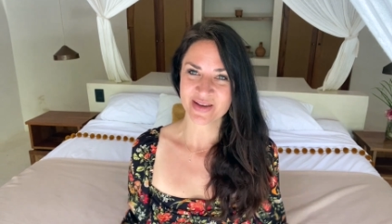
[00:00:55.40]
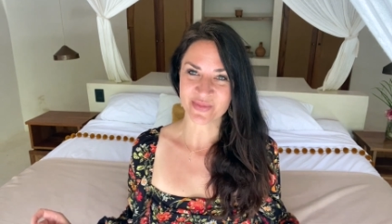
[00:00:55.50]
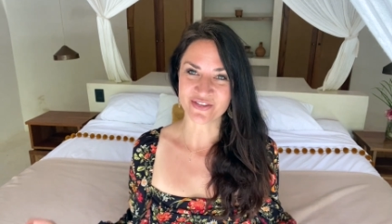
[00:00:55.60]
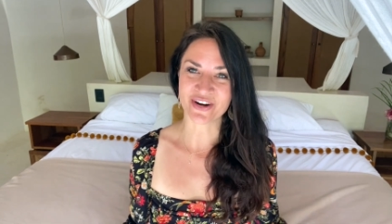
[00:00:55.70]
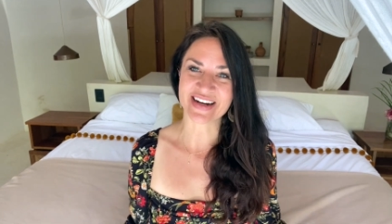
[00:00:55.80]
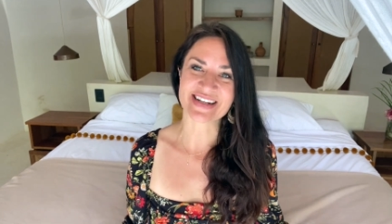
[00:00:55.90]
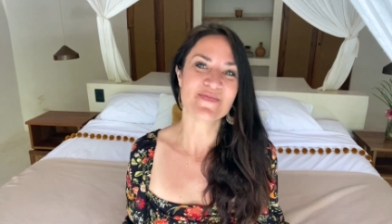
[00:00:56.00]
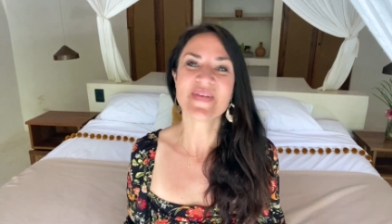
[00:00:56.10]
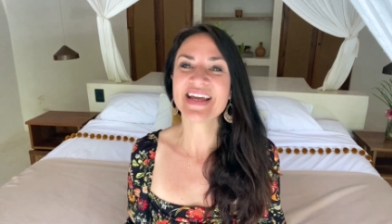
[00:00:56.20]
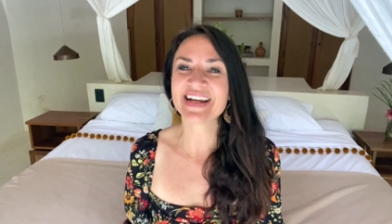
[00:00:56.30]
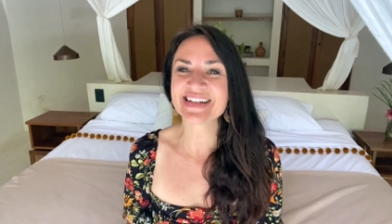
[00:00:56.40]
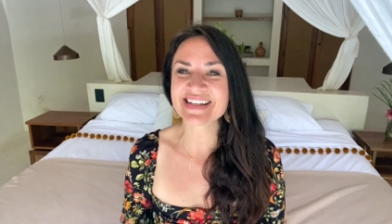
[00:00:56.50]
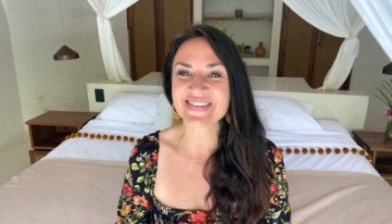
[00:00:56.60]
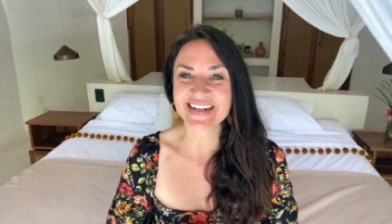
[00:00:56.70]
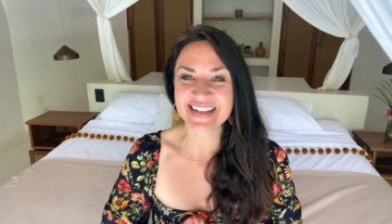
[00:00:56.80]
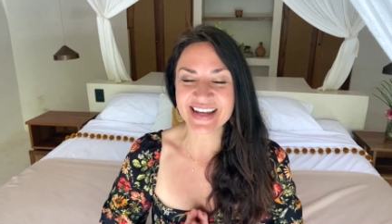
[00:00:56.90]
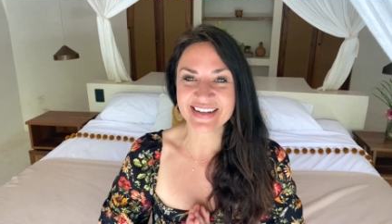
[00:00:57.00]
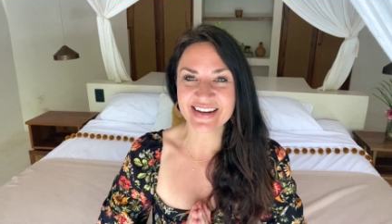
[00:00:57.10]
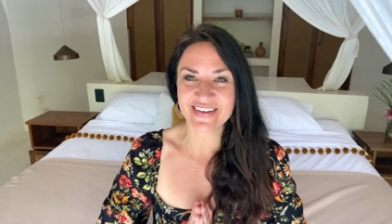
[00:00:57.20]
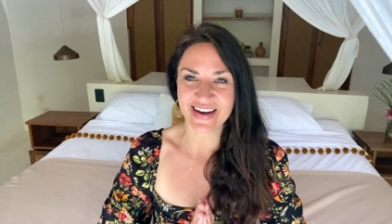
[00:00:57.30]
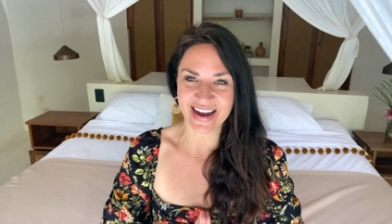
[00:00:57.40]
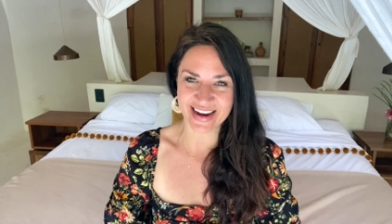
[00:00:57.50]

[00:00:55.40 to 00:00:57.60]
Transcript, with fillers: Before I jump in, I just want to let you know I